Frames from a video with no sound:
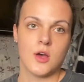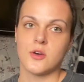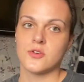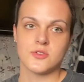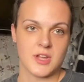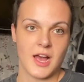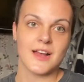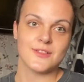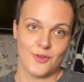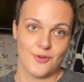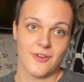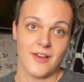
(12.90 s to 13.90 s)
Could I
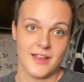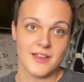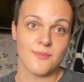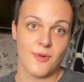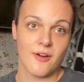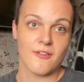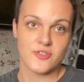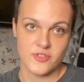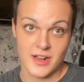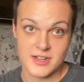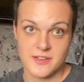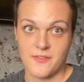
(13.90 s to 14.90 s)
look any more
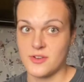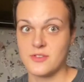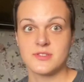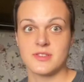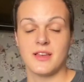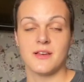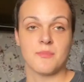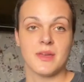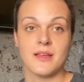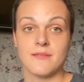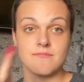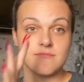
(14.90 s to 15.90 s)
attractive, honestly? I
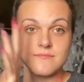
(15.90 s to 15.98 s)
mean,